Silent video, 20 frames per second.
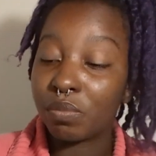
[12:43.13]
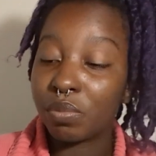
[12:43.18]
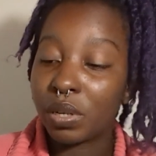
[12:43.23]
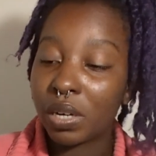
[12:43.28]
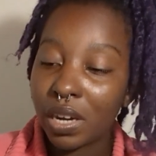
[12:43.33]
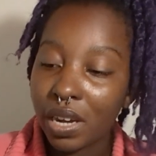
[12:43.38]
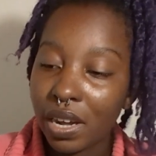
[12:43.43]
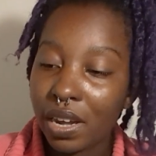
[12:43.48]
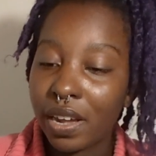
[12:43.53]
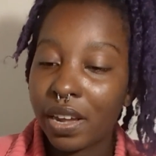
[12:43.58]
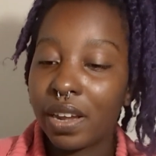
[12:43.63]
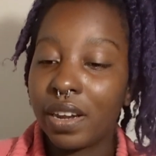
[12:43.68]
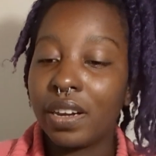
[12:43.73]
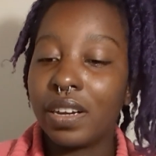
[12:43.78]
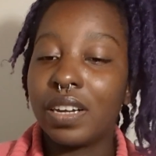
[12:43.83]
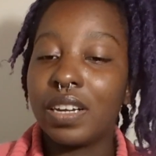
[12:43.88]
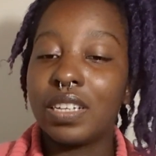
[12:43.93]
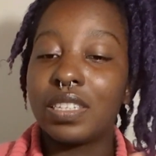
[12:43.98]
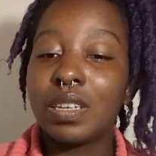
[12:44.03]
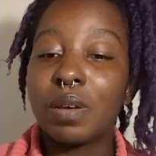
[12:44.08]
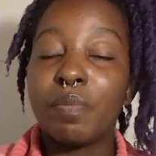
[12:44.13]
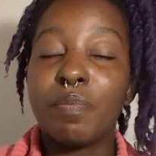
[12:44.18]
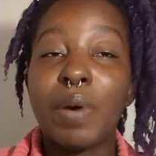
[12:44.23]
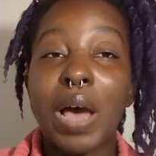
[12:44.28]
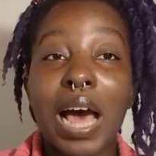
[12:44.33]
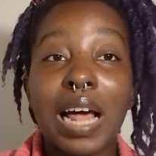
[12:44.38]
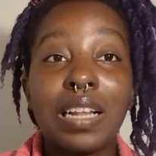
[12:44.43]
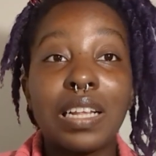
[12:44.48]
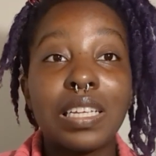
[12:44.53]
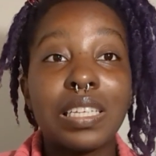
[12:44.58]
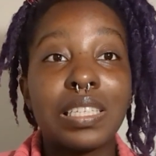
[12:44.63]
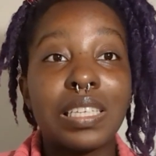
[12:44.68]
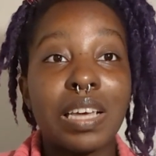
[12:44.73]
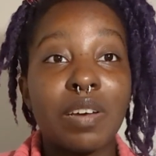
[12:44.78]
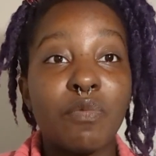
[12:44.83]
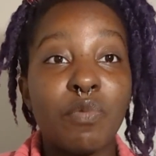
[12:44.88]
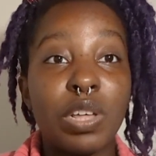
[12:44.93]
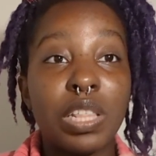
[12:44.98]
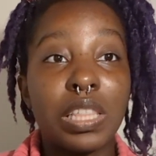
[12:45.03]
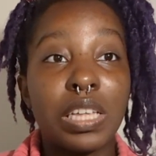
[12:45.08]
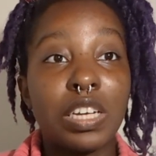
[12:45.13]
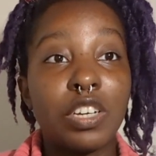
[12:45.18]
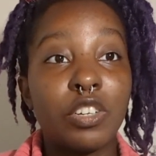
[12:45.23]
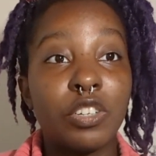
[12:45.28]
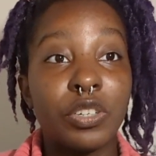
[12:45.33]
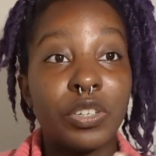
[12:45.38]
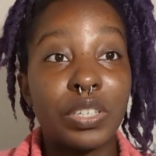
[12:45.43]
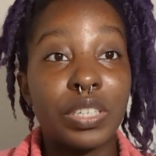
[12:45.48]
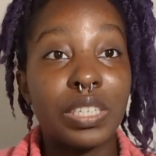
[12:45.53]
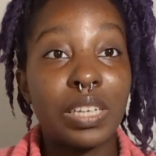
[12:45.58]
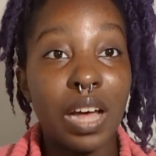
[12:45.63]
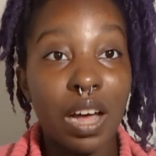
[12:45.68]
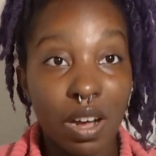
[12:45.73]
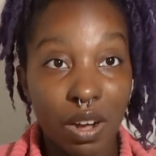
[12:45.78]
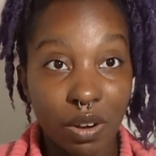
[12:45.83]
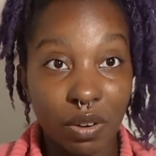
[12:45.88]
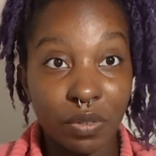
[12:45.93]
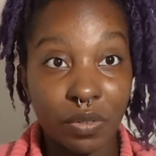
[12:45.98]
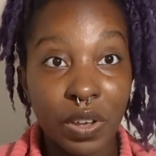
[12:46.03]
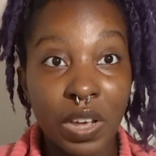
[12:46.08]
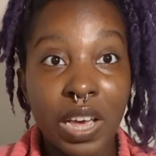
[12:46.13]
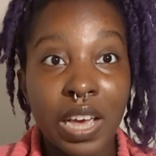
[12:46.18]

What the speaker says: But it's a balancing within yourself.